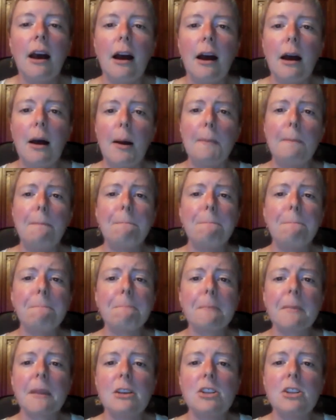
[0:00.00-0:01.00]
Um,
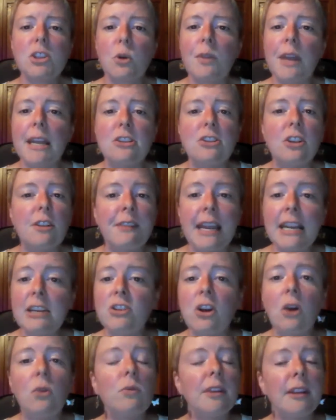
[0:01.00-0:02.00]
so they they
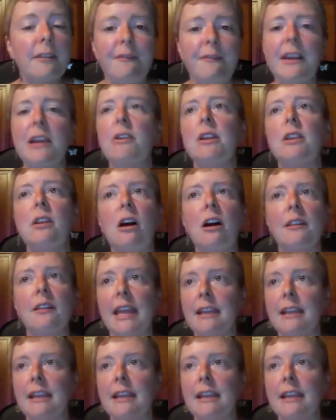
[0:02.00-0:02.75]
don't live very long.